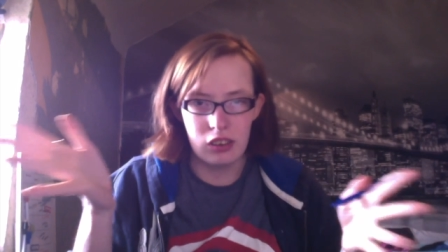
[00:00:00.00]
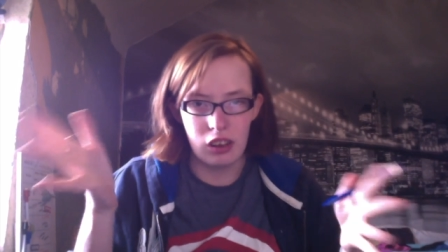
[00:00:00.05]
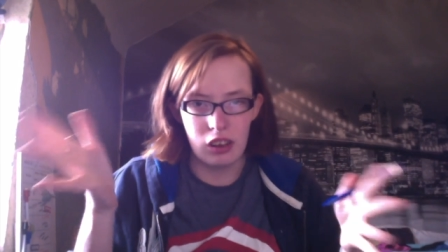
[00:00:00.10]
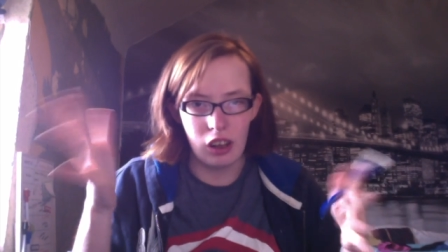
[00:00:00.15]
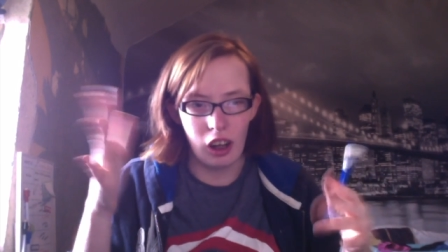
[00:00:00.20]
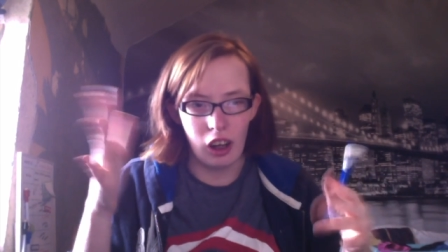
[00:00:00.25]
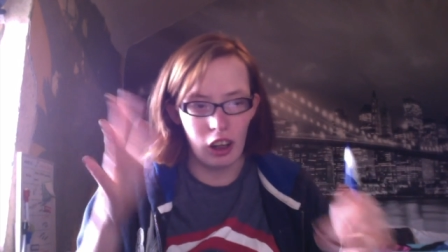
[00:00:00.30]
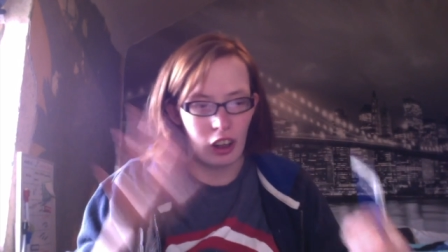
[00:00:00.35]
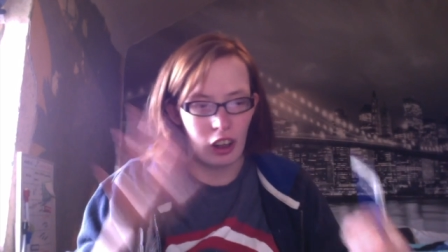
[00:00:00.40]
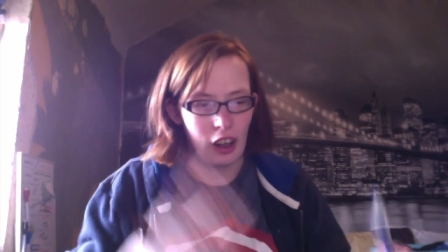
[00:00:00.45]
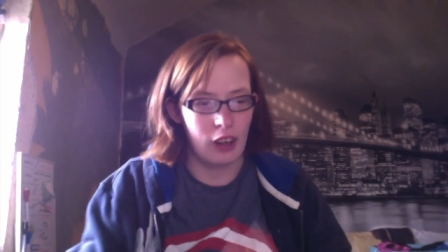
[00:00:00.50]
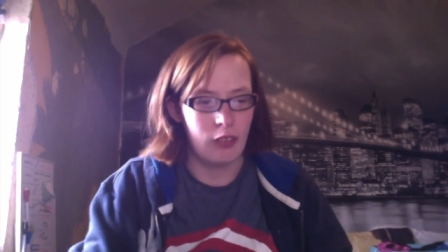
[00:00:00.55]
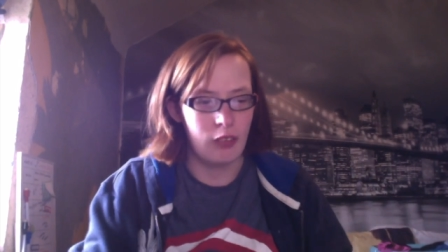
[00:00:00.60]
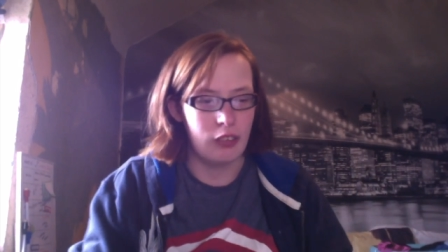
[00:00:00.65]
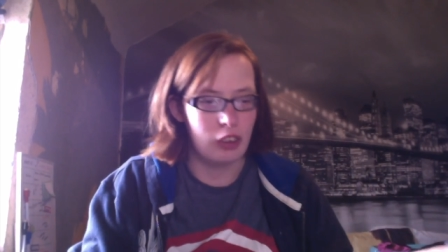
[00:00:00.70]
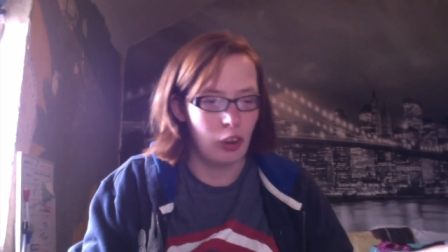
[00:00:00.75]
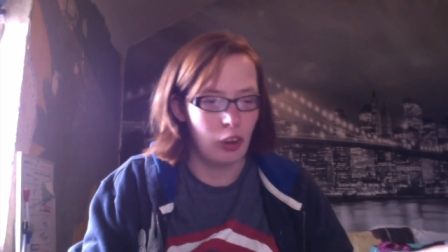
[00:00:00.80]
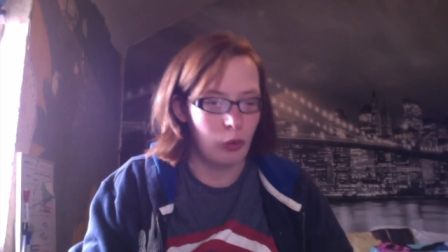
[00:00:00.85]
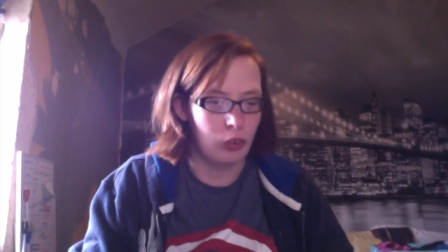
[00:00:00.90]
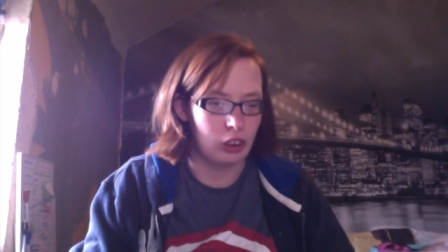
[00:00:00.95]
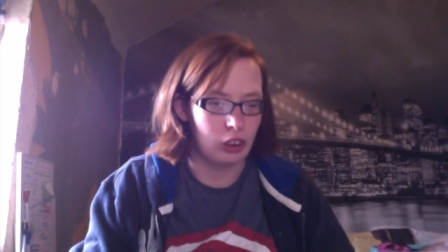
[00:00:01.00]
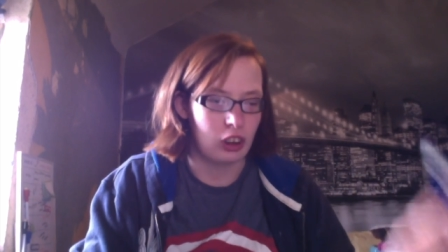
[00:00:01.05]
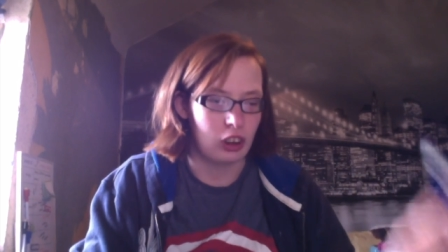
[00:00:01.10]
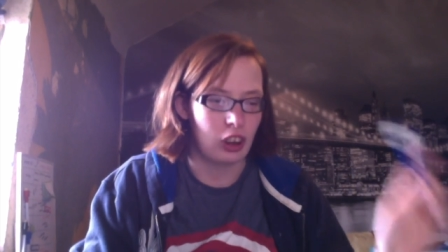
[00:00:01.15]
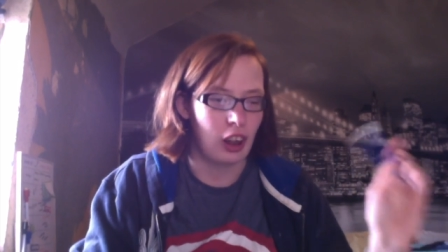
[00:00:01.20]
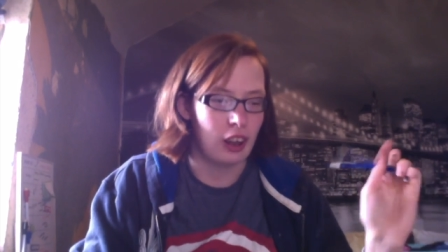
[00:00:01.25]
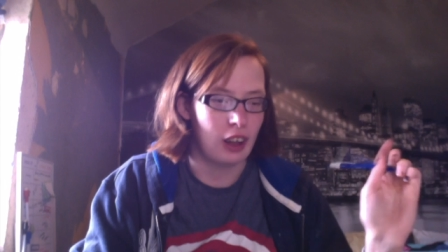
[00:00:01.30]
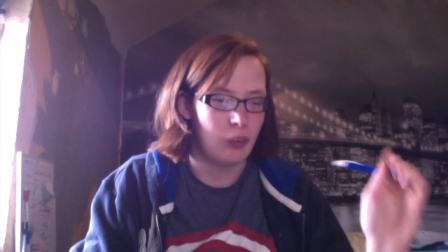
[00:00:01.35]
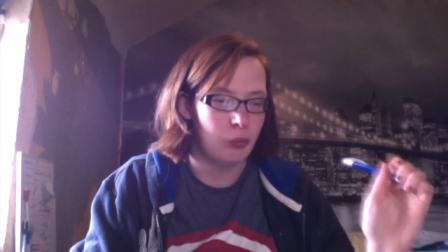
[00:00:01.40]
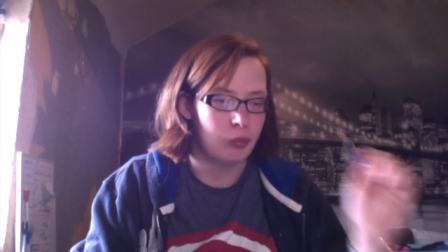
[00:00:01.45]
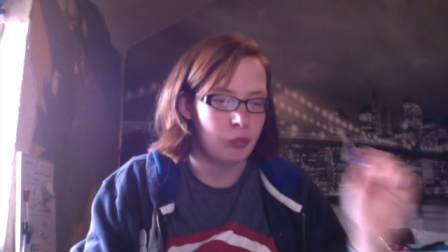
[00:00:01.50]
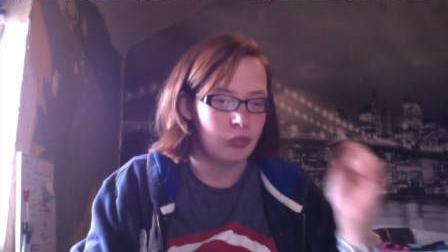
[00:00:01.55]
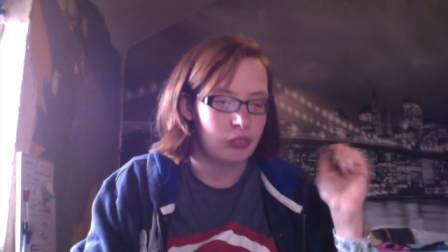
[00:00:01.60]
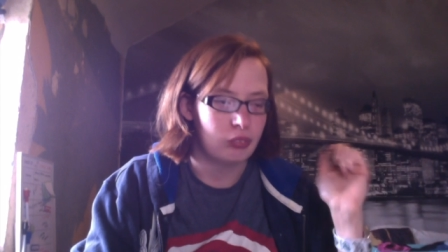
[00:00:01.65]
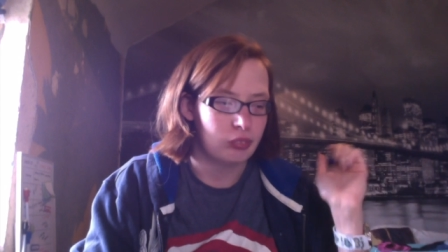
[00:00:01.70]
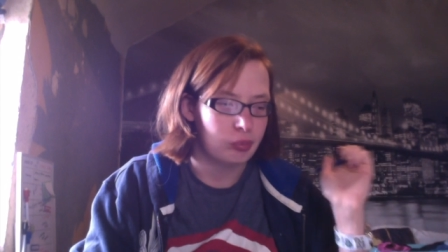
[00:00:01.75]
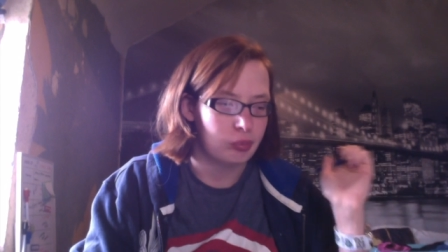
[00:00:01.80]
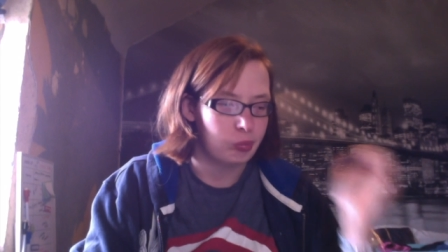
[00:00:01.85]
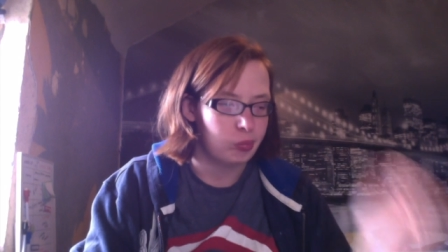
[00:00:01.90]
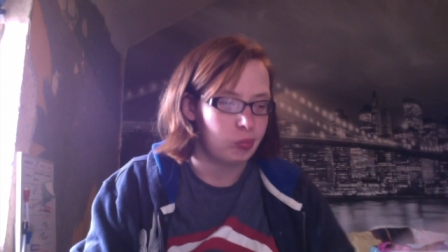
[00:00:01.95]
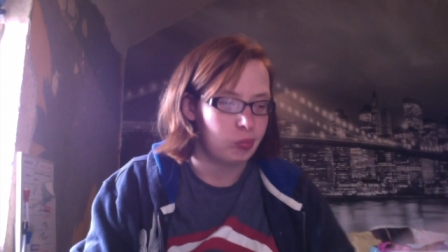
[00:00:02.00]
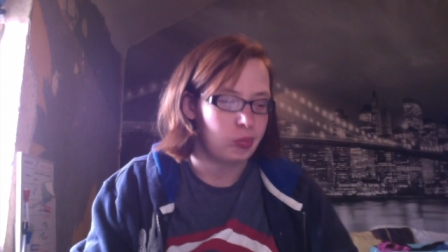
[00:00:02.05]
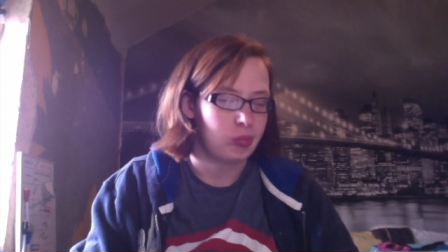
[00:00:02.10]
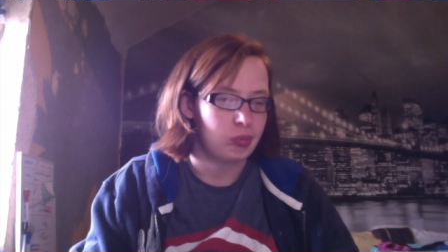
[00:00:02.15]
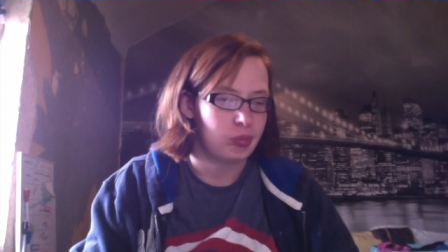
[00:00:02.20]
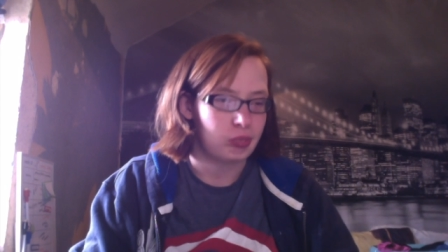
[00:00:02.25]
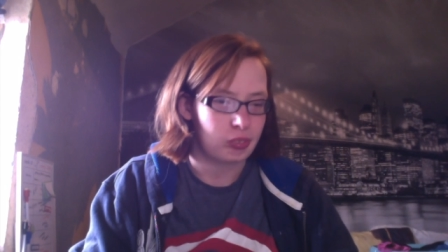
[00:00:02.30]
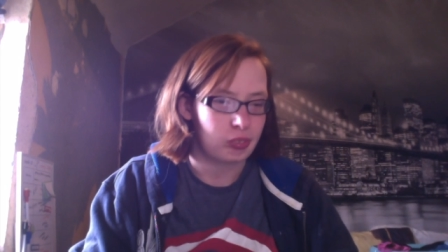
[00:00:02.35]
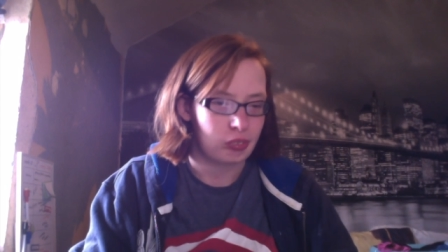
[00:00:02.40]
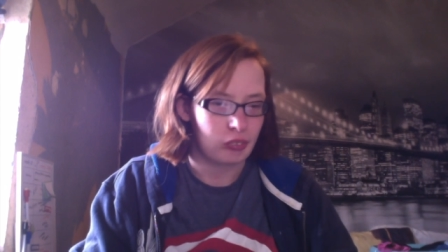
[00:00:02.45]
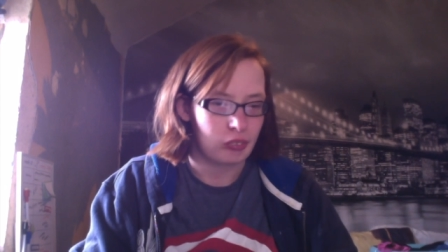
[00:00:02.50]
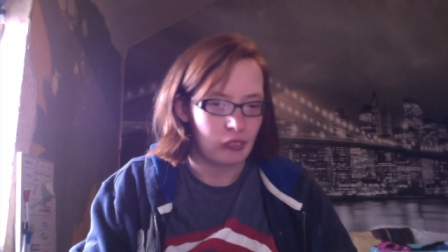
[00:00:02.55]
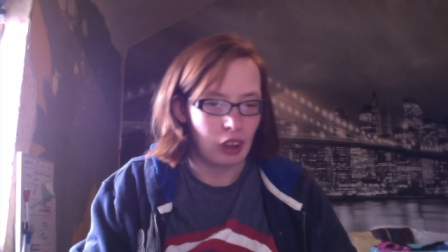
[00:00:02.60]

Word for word: I can't even talk tonight.